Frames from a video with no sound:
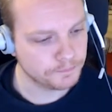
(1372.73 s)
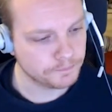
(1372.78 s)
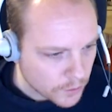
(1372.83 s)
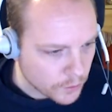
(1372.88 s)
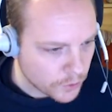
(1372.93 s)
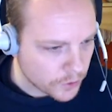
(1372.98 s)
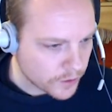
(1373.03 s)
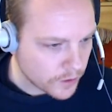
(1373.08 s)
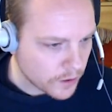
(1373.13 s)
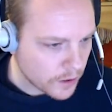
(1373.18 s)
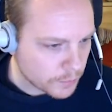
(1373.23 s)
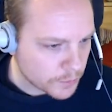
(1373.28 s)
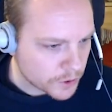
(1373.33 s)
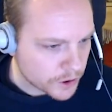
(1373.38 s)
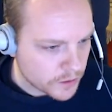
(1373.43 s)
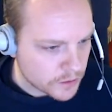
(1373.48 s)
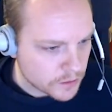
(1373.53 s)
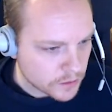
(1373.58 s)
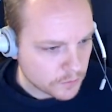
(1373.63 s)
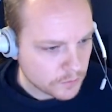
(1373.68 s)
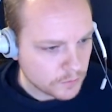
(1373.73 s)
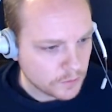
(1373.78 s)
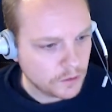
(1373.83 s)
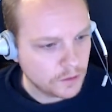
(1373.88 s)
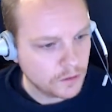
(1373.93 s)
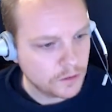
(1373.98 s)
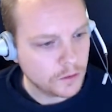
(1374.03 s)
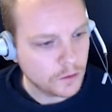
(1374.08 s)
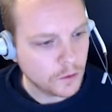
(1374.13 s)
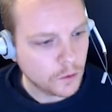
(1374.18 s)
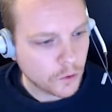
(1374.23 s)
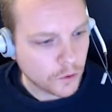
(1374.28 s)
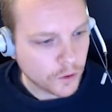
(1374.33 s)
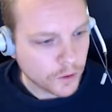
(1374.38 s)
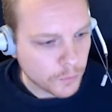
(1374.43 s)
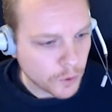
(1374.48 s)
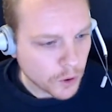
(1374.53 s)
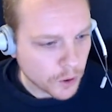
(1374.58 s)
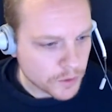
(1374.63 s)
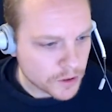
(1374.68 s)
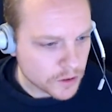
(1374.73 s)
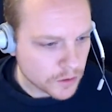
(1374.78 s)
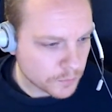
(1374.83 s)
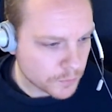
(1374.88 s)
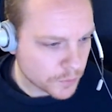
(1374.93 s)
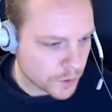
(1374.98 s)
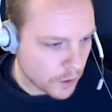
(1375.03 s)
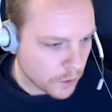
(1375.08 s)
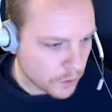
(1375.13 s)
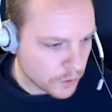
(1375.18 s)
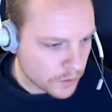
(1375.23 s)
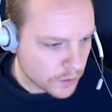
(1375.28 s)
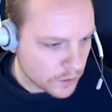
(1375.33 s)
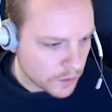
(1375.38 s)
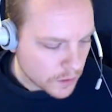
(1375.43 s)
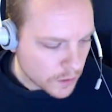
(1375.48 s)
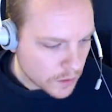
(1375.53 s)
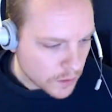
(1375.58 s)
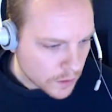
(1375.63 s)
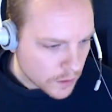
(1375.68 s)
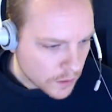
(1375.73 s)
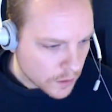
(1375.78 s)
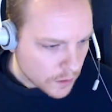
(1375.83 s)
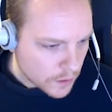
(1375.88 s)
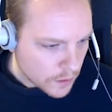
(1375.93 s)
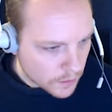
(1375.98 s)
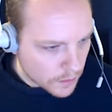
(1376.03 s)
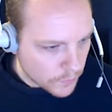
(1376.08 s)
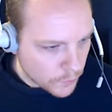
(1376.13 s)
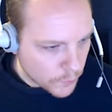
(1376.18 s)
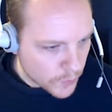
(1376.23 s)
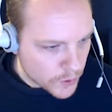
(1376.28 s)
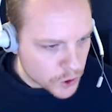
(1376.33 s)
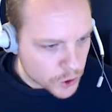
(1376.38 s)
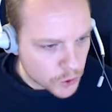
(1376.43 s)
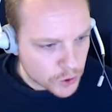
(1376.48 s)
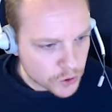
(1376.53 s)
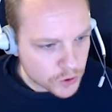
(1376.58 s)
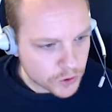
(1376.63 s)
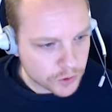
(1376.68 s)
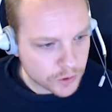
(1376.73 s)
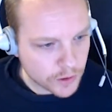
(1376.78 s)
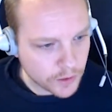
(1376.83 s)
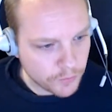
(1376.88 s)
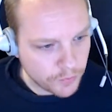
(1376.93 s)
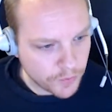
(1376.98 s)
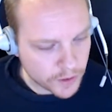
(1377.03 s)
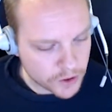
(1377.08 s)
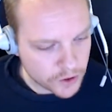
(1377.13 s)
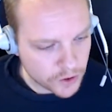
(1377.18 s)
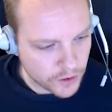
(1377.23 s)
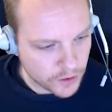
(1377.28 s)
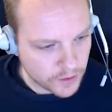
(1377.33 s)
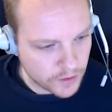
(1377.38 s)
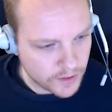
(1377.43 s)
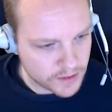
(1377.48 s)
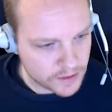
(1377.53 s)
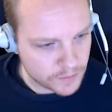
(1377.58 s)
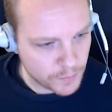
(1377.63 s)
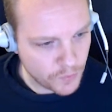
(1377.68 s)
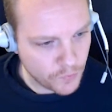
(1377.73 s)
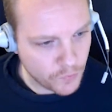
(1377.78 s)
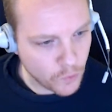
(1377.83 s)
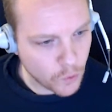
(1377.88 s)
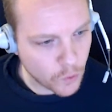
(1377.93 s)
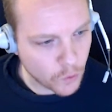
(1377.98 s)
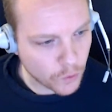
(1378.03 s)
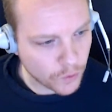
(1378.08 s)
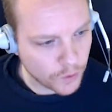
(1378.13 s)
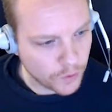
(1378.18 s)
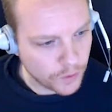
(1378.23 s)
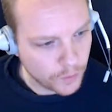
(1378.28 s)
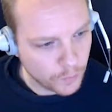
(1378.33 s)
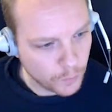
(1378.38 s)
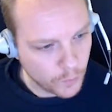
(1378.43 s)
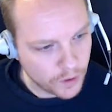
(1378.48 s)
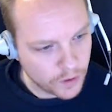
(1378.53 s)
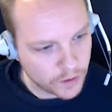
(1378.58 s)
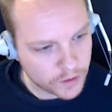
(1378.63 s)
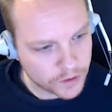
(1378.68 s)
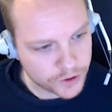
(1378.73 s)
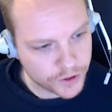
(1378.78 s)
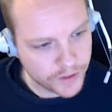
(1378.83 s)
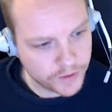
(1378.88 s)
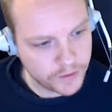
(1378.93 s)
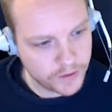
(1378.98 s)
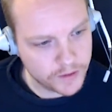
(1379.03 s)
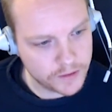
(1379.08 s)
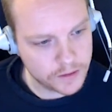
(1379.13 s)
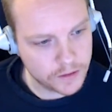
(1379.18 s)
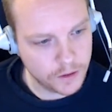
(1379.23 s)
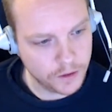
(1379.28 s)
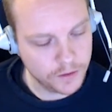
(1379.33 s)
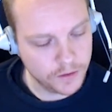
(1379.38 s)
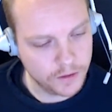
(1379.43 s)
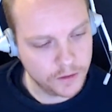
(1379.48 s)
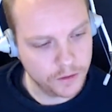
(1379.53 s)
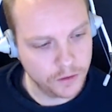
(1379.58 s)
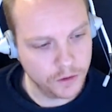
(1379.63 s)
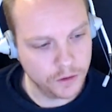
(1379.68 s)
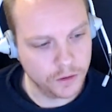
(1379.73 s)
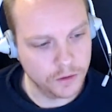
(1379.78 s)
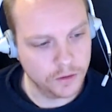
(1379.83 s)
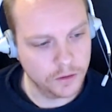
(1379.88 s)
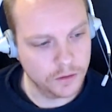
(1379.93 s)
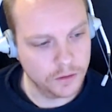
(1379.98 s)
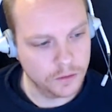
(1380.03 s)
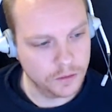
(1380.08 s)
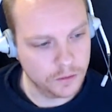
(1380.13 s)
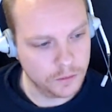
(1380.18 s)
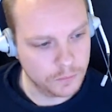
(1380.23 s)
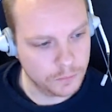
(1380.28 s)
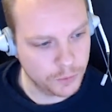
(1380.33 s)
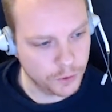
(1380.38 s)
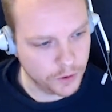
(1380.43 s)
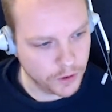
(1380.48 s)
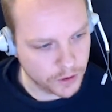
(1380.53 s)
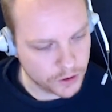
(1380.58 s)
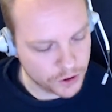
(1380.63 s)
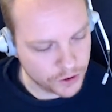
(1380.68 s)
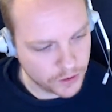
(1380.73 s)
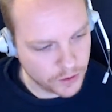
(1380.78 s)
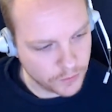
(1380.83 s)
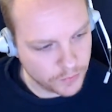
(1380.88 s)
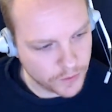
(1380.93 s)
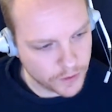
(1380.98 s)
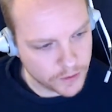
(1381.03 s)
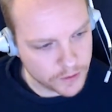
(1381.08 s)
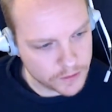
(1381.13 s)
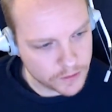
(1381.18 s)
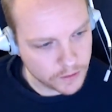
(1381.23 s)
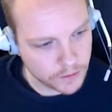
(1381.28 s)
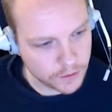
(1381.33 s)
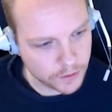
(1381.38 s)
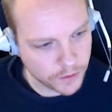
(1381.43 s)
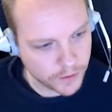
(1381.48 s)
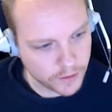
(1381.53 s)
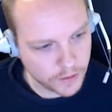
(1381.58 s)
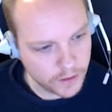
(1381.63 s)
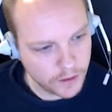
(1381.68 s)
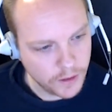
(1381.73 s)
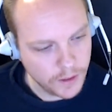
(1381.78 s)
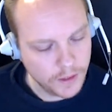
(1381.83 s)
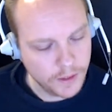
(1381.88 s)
During the upgrades or deployments on prod, if we choose to run functional tests before, will it create test content on production? If I understand correctly,